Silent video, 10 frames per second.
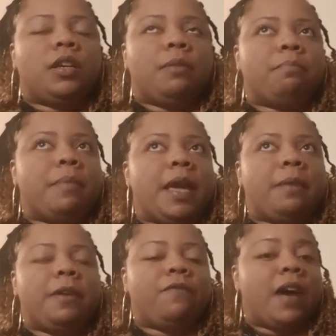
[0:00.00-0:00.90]

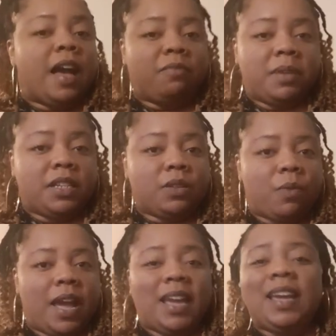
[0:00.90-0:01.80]
maybe 5 minutes
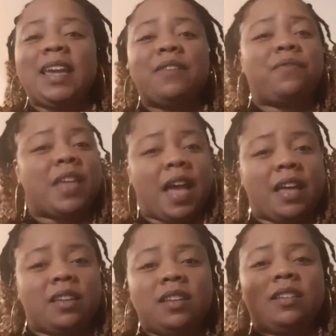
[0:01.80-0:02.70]
away, if
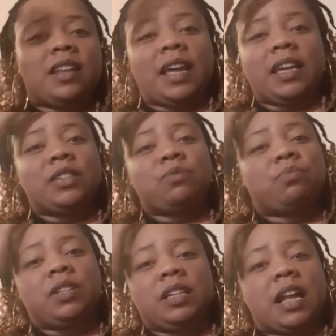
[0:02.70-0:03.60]
that. Like, it's
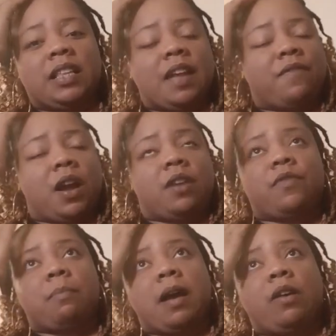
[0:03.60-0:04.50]
really not that far
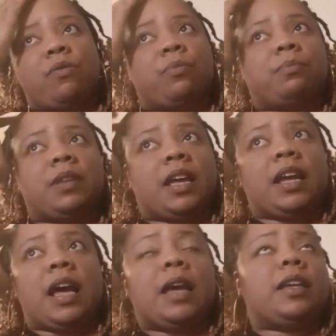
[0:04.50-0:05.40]
from my home. Like,
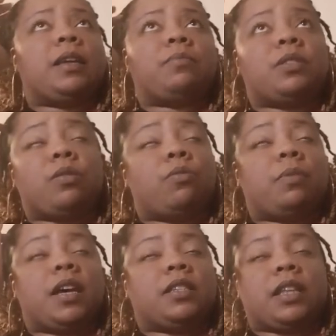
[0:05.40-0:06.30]
I am so
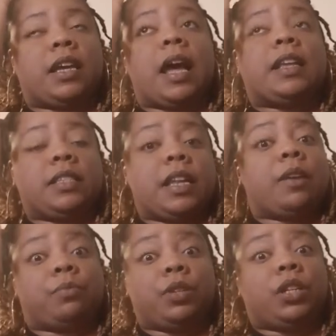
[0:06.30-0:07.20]
blessed. Like, I
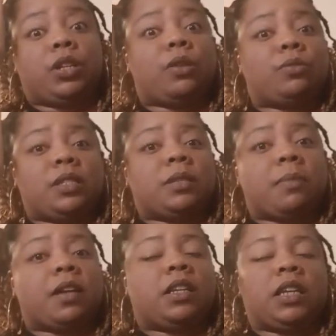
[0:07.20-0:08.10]
stay really close to
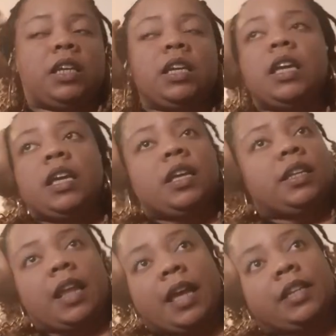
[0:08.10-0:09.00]
my clinic.
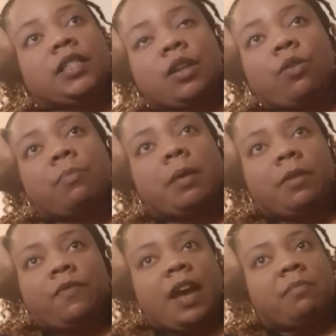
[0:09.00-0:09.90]
Like, so
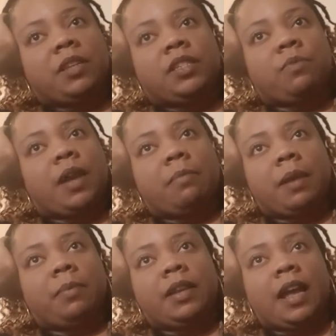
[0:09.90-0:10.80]
maybe 5 minutes away,
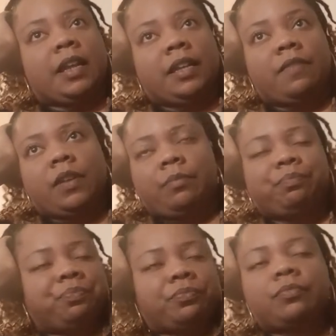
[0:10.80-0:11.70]
maybe not even.
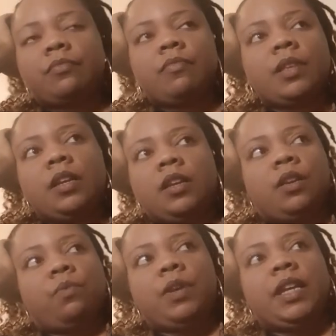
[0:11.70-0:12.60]

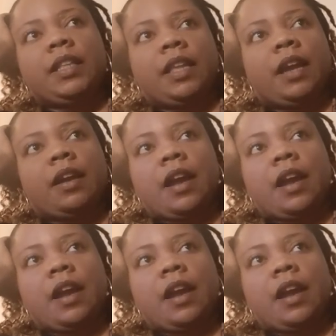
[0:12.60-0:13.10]
We get there,